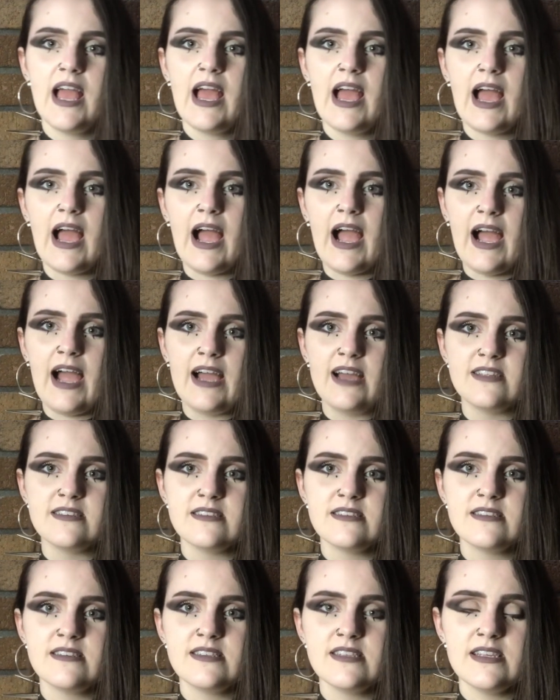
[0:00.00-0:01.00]

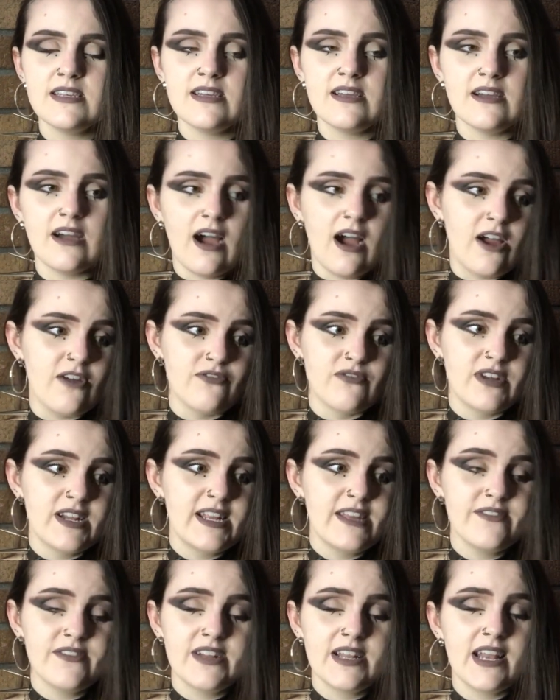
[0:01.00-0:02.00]
and I
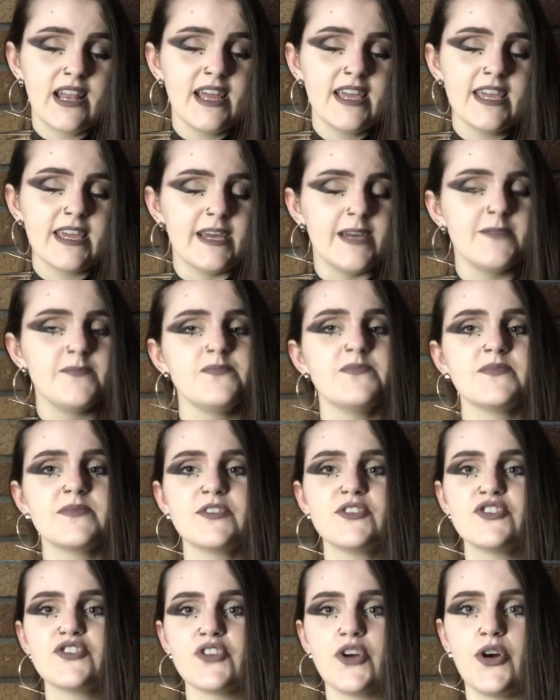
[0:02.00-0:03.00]
really like it.
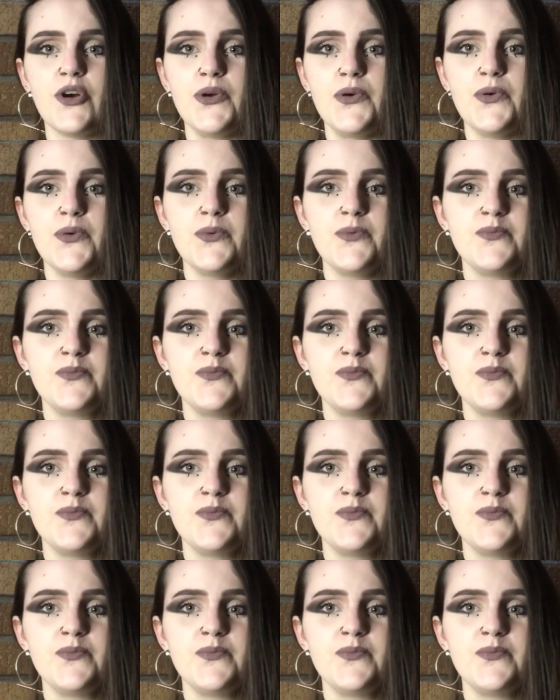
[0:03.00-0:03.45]
So